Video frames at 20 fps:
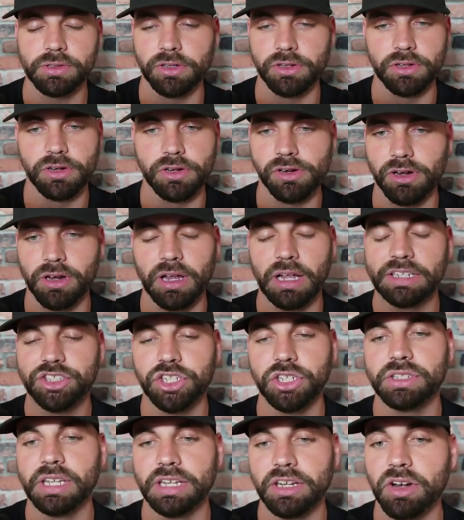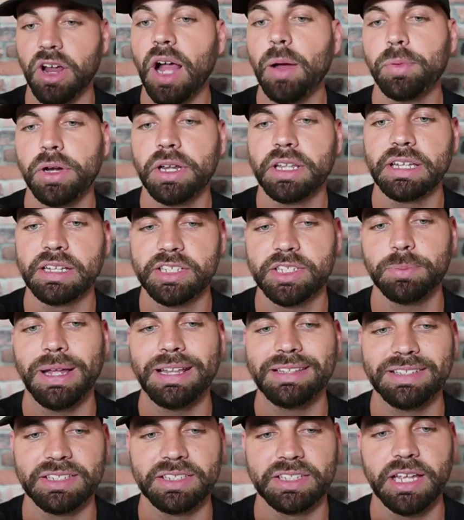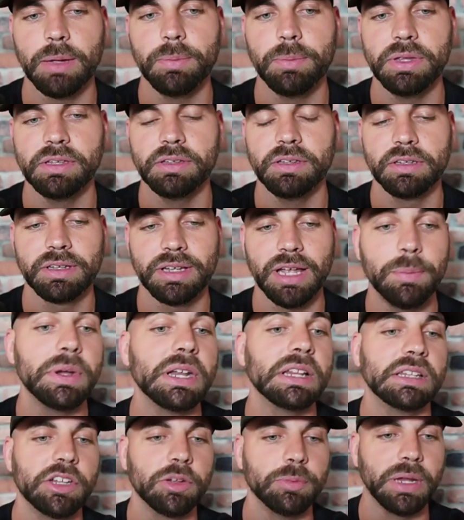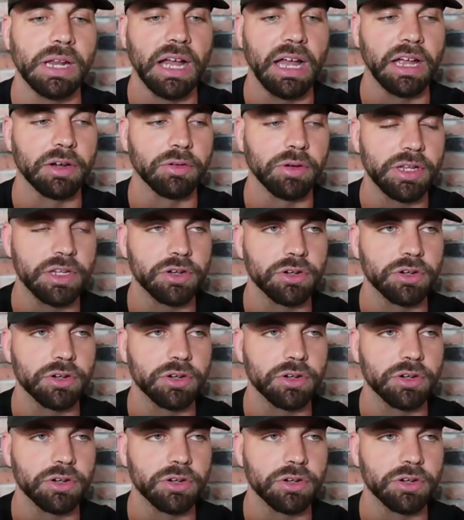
or I should say your operating expenses come in a little bit higher, right?